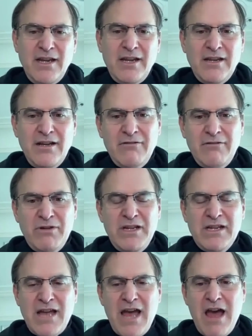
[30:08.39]

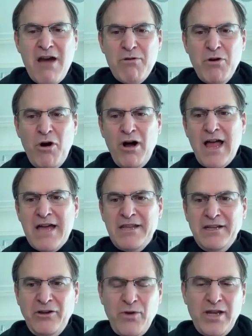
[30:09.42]
We all had
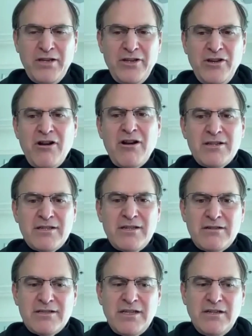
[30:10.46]
ingrained in
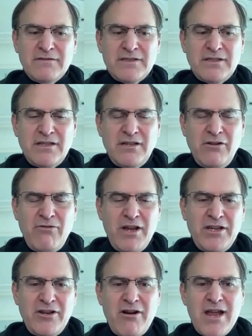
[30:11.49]
ourselves,
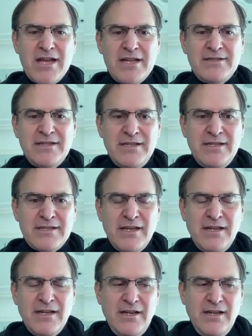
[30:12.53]
ingrained in our heads these,